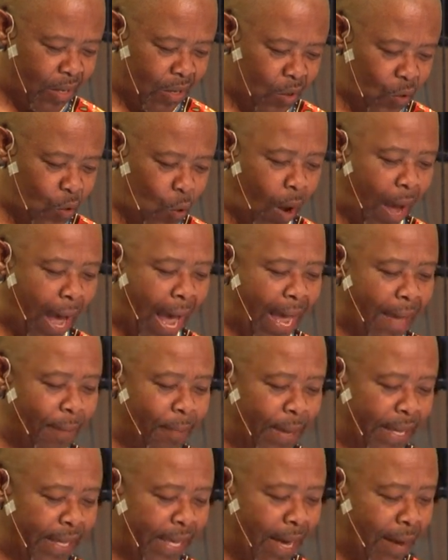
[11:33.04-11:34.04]
So I
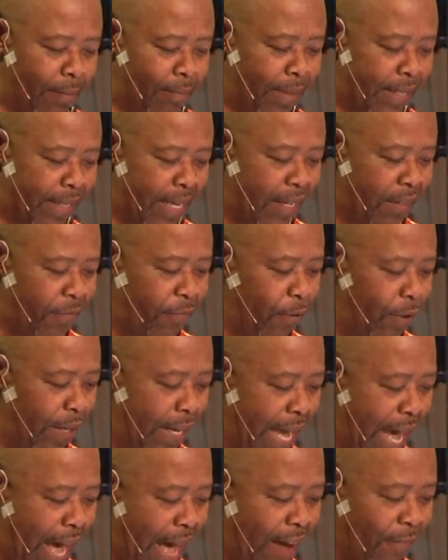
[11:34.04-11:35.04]
became
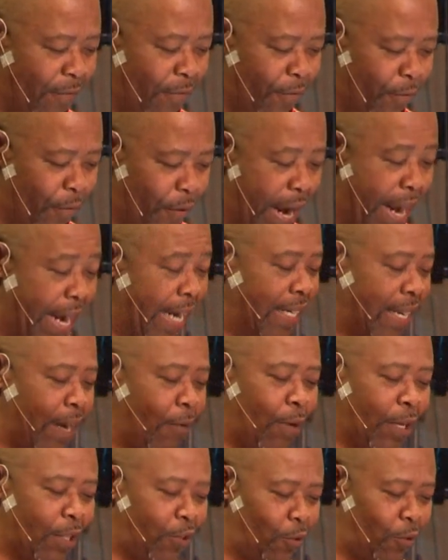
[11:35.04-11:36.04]
dreadfully afraid. I
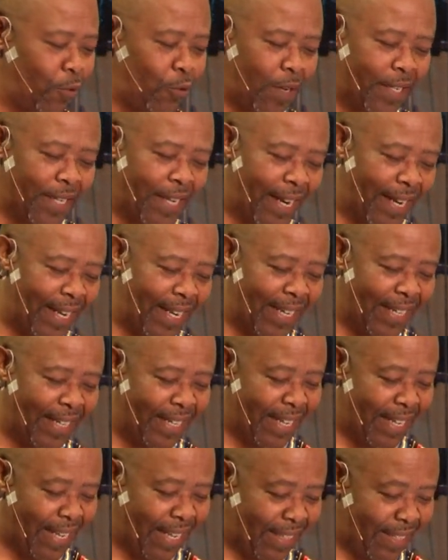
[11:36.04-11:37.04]
want you to underline
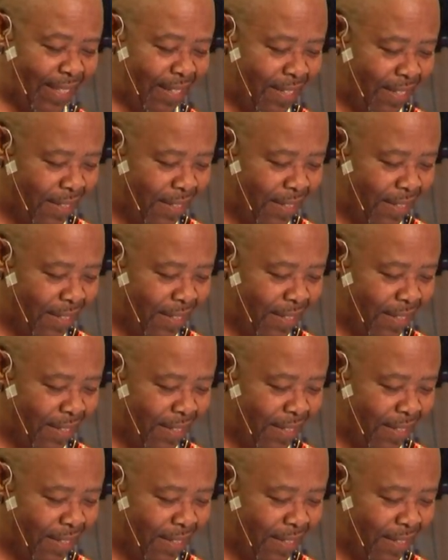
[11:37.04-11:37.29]
that.